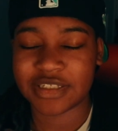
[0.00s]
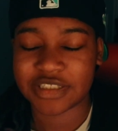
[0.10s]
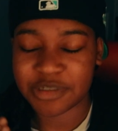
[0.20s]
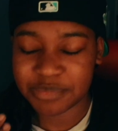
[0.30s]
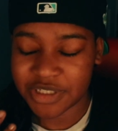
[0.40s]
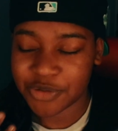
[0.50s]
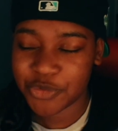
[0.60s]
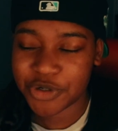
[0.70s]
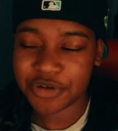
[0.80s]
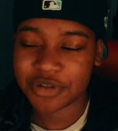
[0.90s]
something
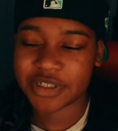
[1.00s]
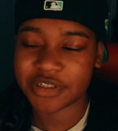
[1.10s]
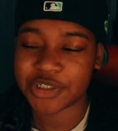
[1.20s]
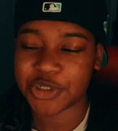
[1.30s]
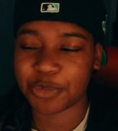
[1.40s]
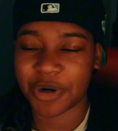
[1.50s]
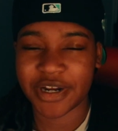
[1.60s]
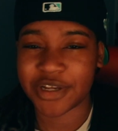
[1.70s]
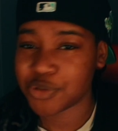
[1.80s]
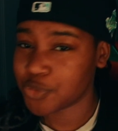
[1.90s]
will click in your
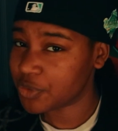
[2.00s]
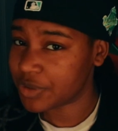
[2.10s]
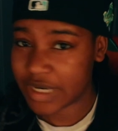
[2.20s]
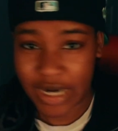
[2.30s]
brain and you will